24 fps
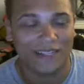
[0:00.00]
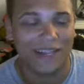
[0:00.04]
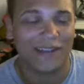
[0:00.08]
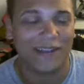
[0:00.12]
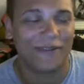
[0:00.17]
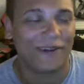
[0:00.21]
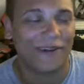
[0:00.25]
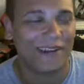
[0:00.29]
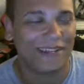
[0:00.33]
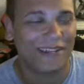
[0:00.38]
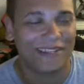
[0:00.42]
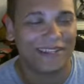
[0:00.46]

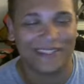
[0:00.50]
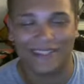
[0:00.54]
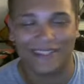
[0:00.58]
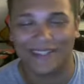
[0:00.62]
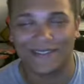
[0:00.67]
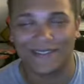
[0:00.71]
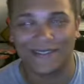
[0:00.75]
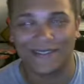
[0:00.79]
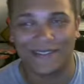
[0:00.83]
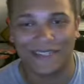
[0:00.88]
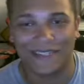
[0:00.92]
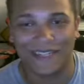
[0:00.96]
Ironically, I
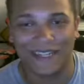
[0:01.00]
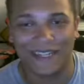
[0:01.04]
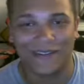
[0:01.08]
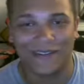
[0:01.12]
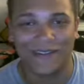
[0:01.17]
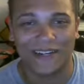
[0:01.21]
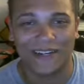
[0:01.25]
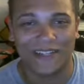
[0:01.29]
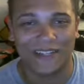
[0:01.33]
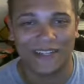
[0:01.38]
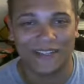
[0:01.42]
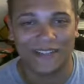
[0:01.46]
don't really like
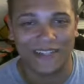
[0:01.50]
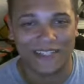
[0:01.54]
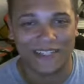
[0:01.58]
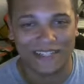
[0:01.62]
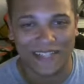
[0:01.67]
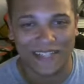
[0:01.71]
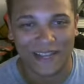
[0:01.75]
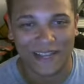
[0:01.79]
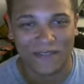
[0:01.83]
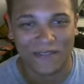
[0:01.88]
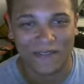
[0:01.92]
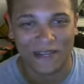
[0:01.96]
writing things
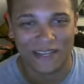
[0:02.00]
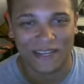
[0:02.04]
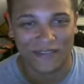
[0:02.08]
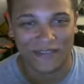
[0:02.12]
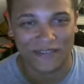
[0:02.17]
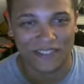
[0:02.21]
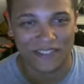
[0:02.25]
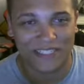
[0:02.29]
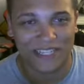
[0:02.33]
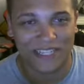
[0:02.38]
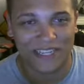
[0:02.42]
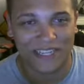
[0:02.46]
down that I have
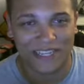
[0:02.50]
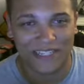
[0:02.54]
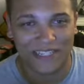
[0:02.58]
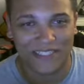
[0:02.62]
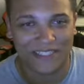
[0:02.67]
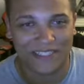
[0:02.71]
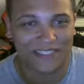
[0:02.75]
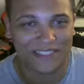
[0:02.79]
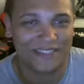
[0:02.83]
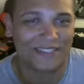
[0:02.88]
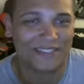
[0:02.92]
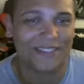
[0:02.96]
to say. I
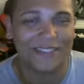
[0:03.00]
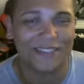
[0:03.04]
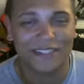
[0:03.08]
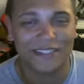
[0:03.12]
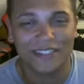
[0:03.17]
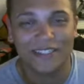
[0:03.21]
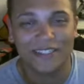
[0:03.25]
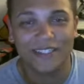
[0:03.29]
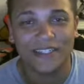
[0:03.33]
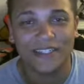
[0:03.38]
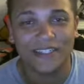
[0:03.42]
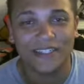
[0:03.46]
just
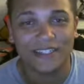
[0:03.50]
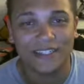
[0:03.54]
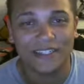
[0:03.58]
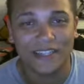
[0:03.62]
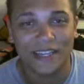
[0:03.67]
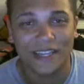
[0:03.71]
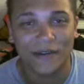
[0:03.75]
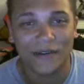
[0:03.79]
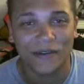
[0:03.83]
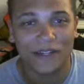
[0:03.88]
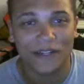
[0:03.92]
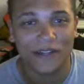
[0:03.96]

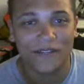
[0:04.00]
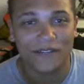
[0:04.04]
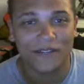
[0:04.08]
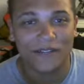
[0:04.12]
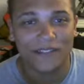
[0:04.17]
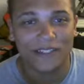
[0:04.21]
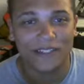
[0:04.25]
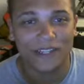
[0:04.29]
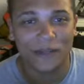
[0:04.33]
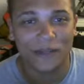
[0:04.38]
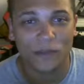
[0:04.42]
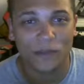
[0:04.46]
say
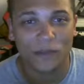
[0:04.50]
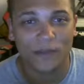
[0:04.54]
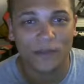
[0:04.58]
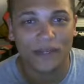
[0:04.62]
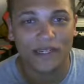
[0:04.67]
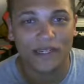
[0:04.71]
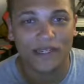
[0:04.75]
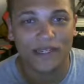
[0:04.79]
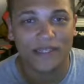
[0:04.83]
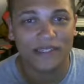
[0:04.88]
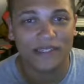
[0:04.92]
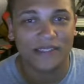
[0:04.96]
whatever's on my
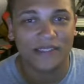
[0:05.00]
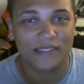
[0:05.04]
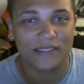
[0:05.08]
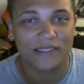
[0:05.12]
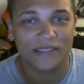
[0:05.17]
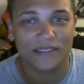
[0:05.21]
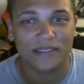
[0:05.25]
mind.